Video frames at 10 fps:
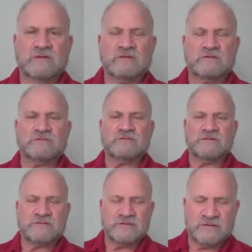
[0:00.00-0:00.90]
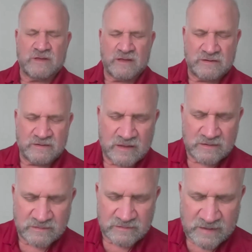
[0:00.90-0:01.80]
Good to listen again and again
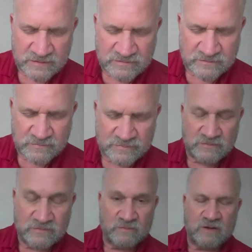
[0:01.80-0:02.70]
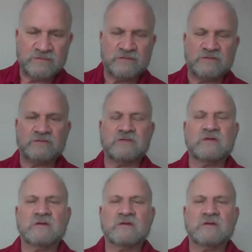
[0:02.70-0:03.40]
and catch some of the nuances.